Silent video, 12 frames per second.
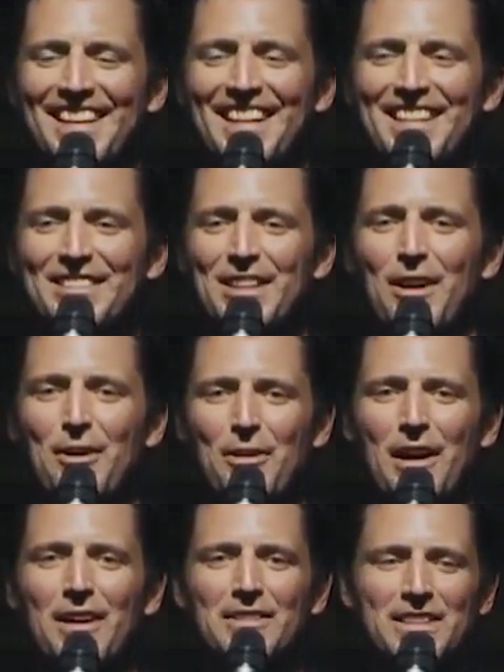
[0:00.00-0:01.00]
So,
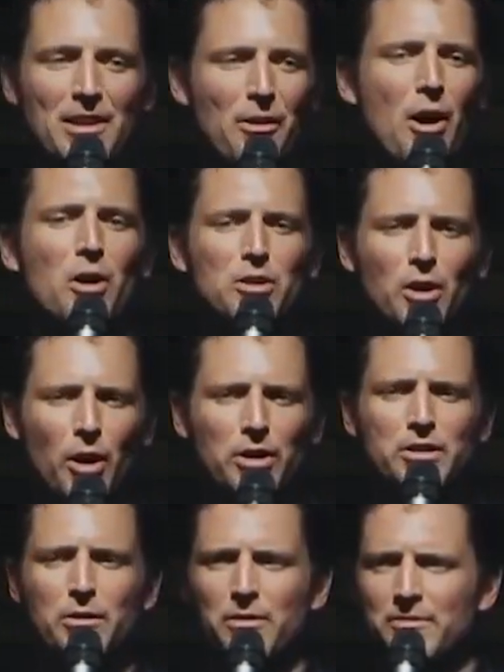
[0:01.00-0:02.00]
you know, all cards are
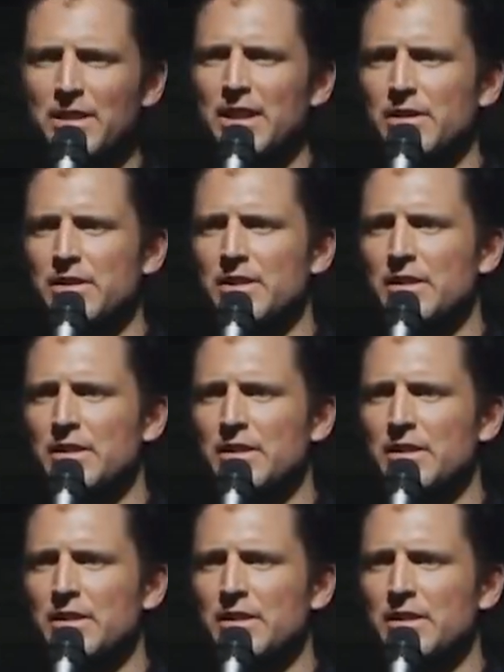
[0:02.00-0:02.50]
revealed.